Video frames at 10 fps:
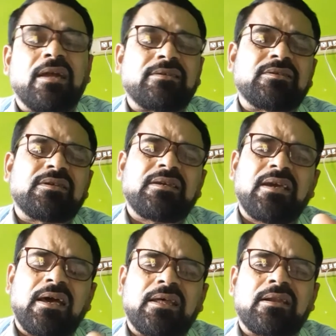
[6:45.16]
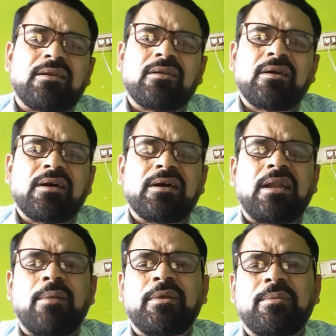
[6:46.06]
Because here
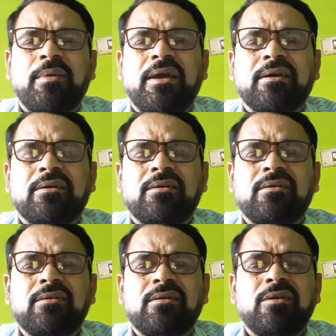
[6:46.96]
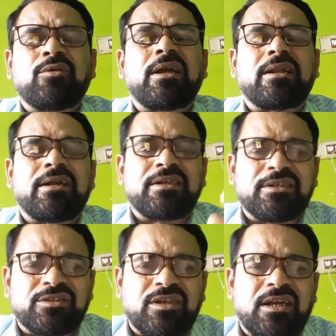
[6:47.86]
Grameen Bank, you can
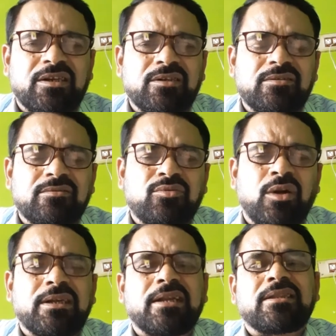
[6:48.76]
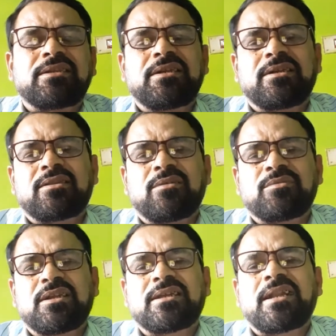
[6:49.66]
understand what are the needs
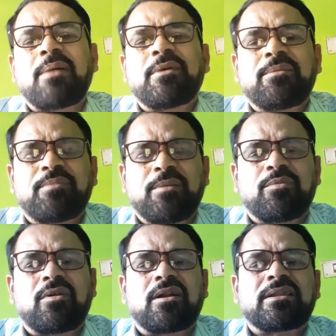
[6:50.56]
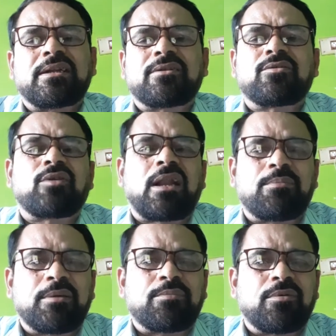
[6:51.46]
of that Grameen people or that
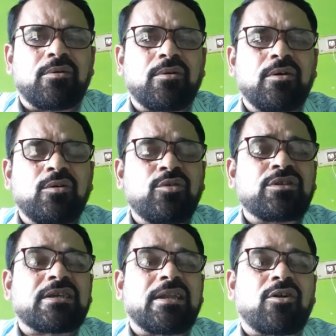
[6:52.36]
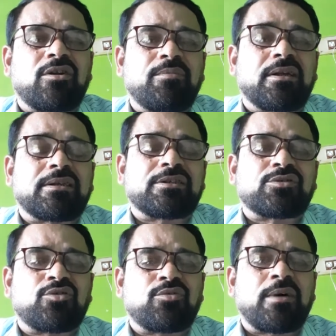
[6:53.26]
rural people, which cannot be
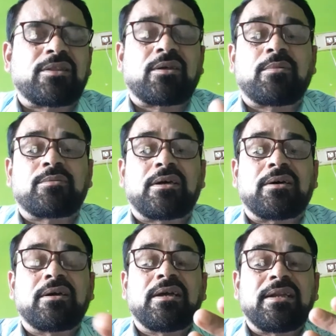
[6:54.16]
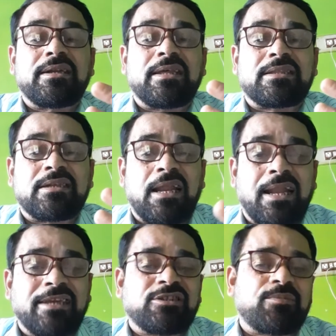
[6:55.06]
understood by some of the
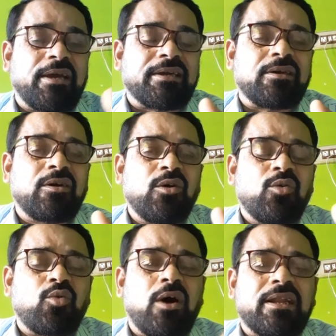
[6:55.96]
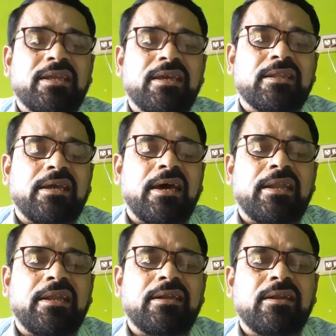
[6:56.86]
nationalized bank working
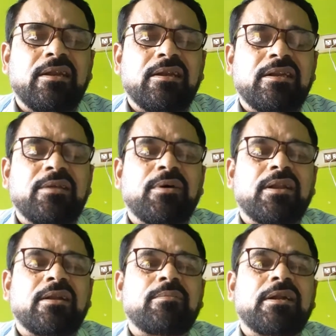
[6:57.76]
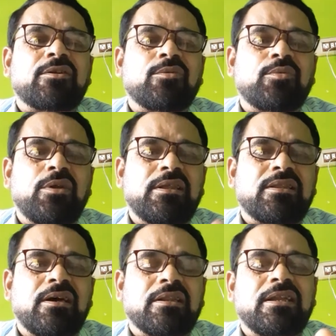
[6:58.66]
there in different
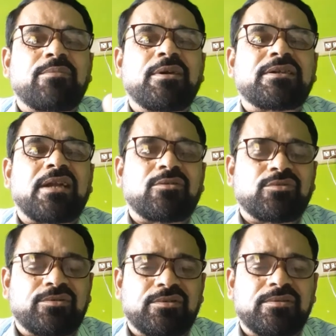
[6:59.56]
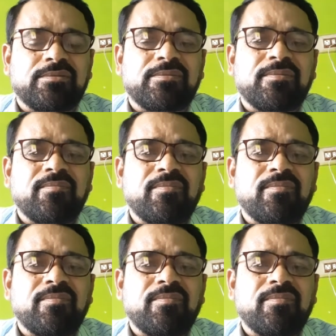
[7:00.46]
metropolis or that big towns.